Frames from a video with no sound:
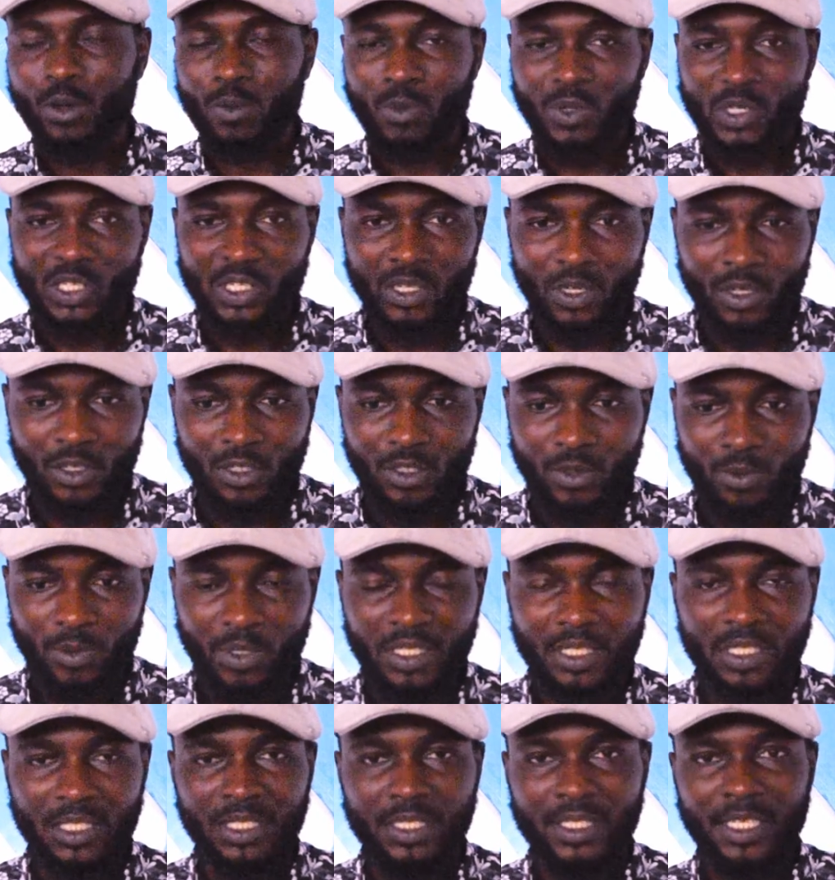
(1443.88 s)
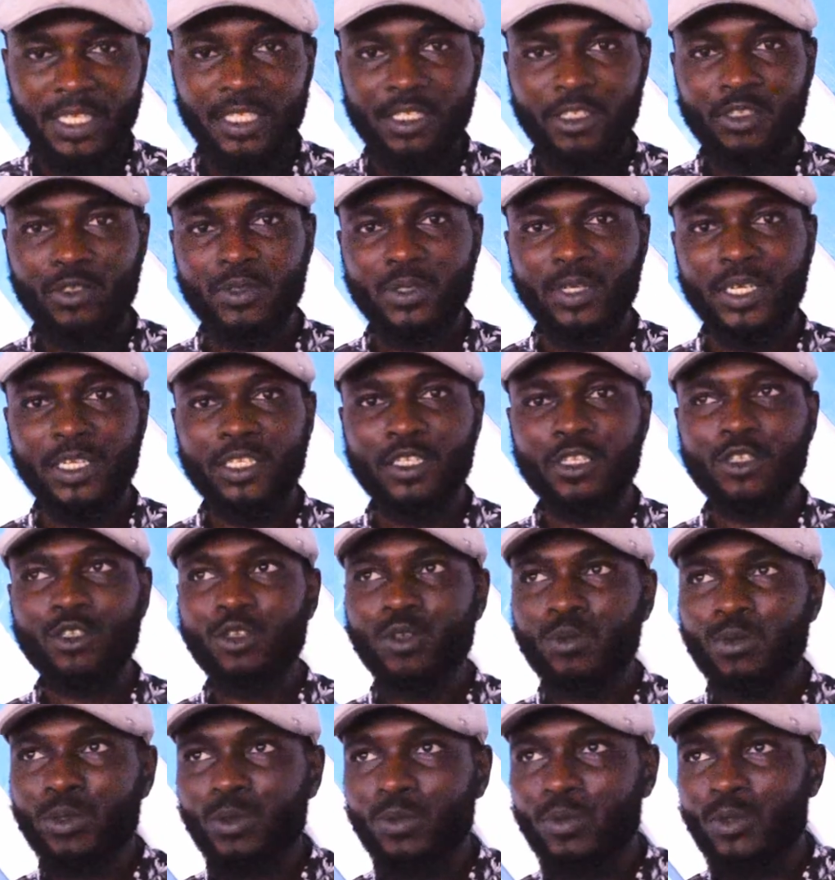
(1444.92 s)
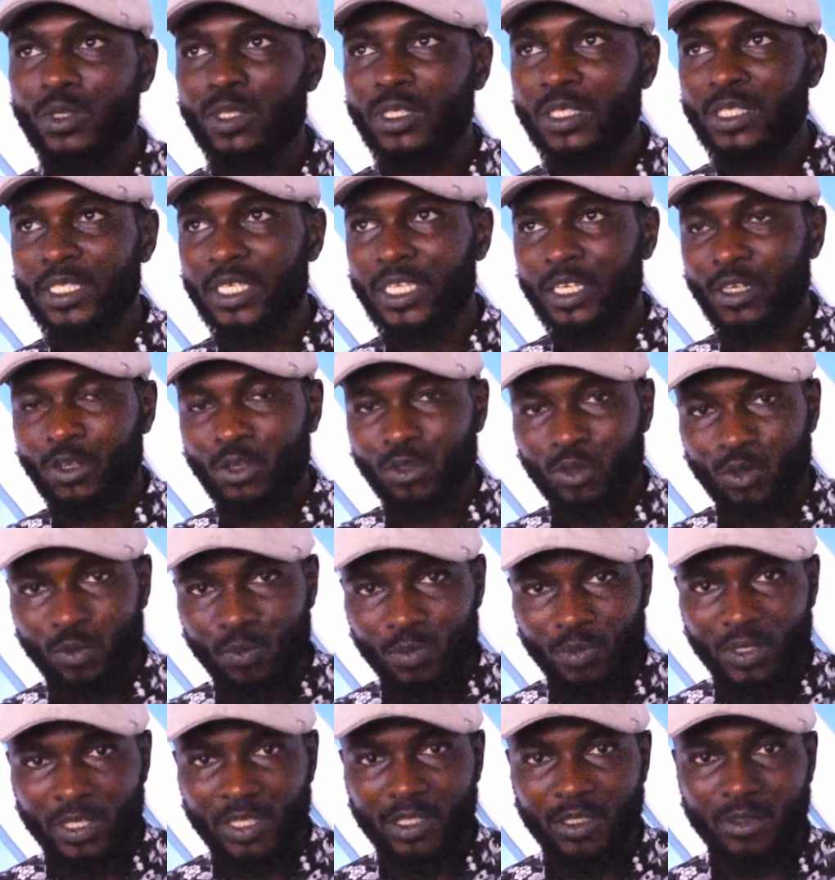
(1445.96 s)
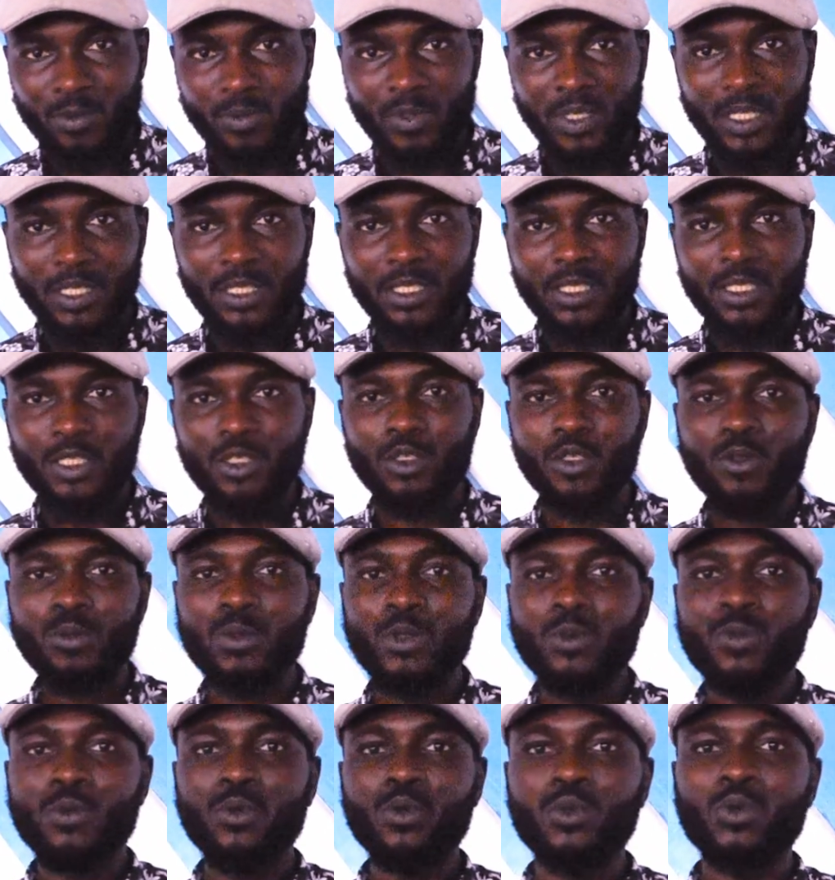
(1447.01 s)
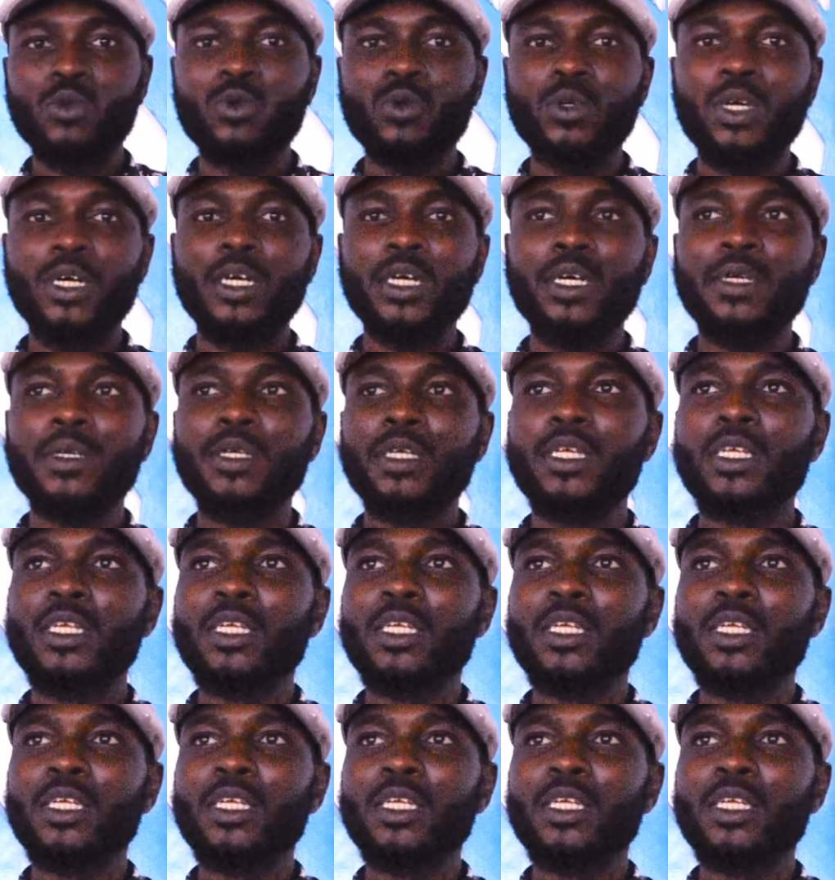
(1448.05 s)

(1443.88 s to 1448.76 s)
commercial space in Nigeria, the young people in the economic space, the young people who are